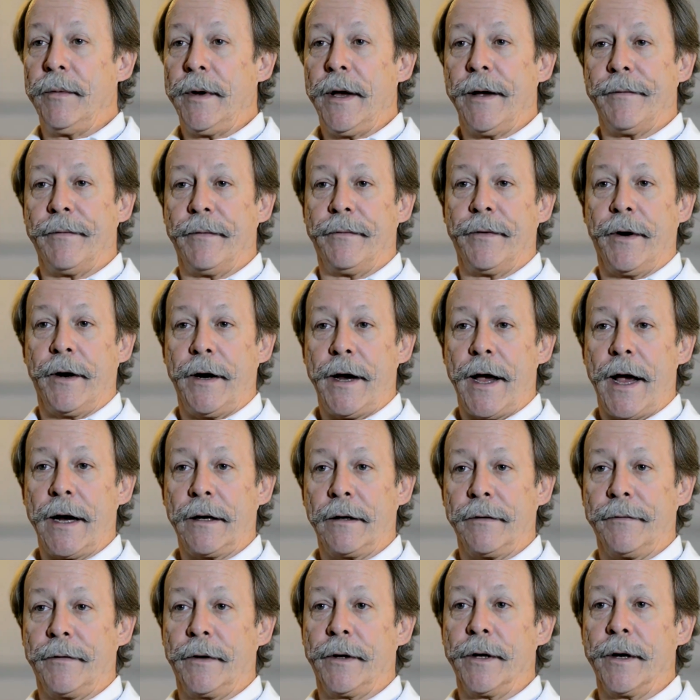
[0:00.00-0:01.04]
We have a very
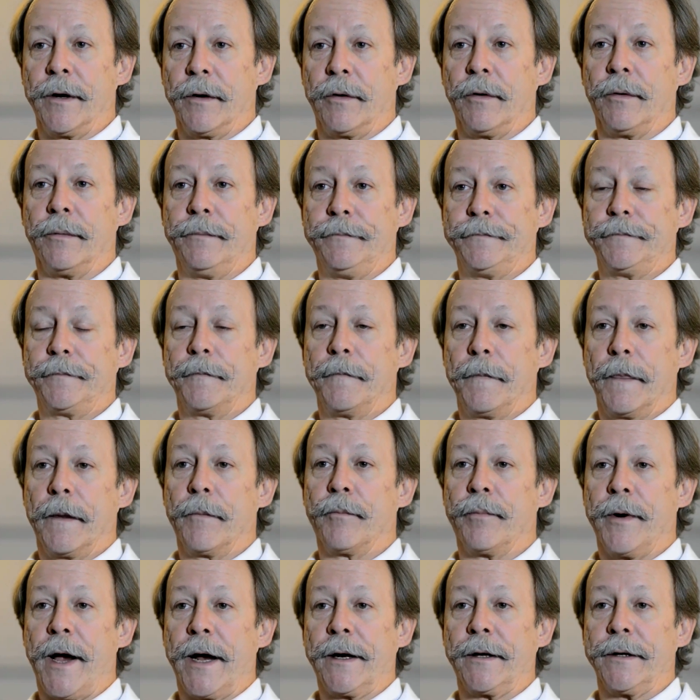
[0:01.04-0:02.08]
active clinical
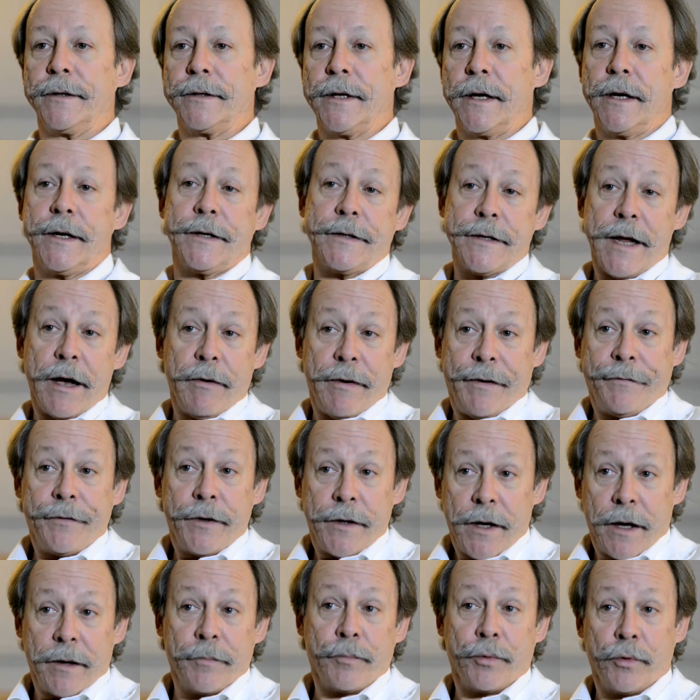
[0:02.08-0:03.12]
practice, and it's now
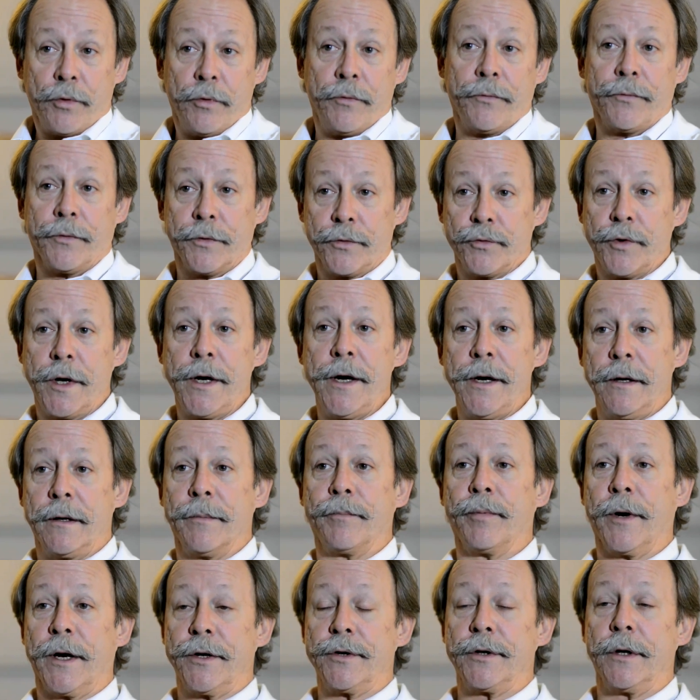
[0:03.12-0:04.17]
FDA-approved for treating
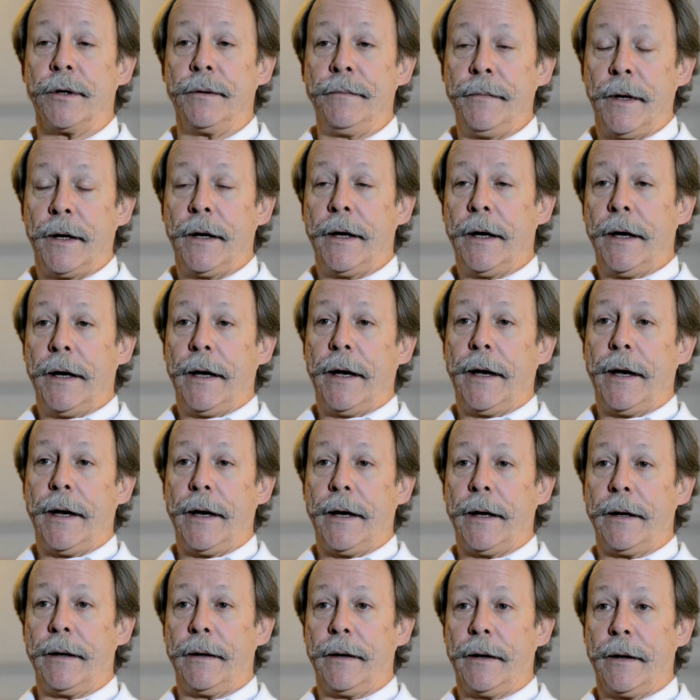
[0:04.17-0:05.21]
depression,
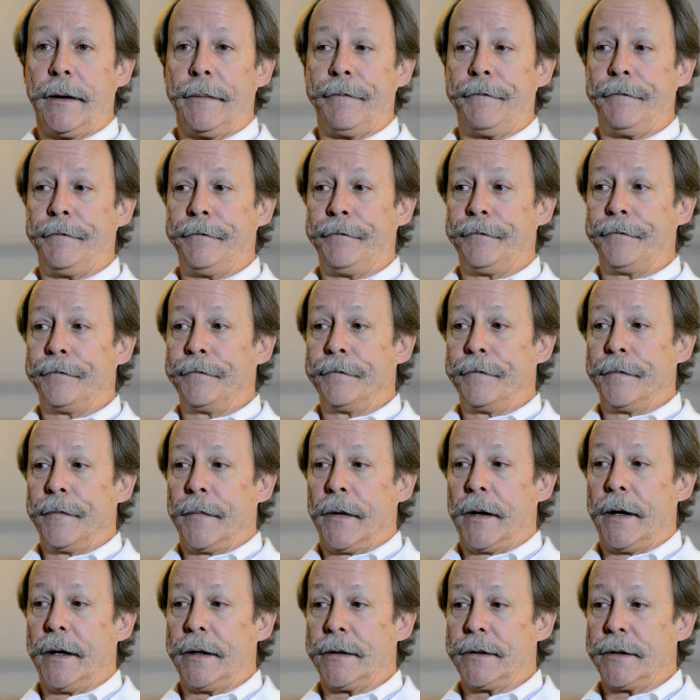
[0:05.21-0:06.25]
and um,
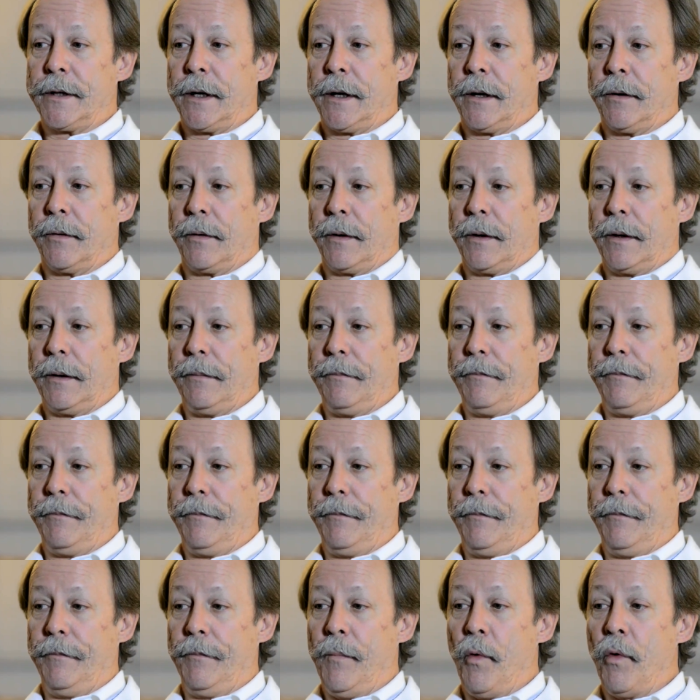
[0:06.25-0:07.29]
it's uh,
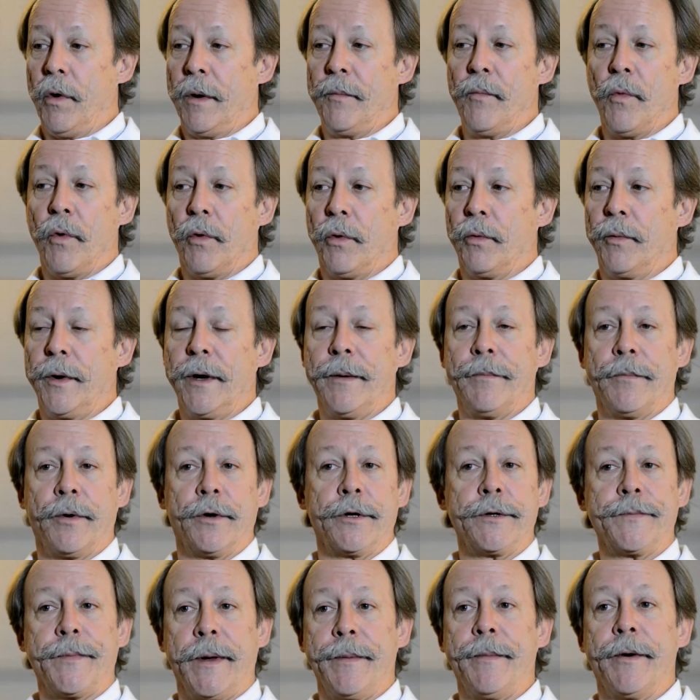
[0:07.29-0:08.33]
more and more
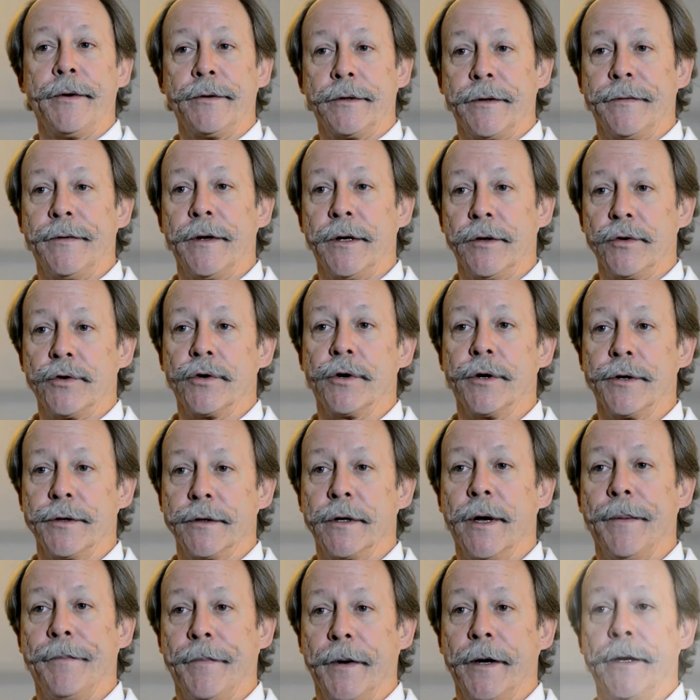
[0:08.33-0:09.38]
reimbursed by most of the insurance
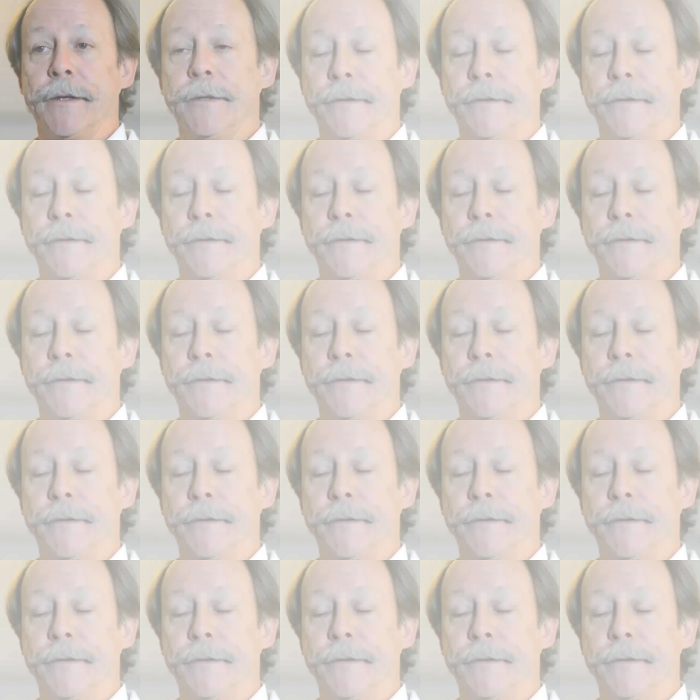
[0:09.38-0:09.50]
companies.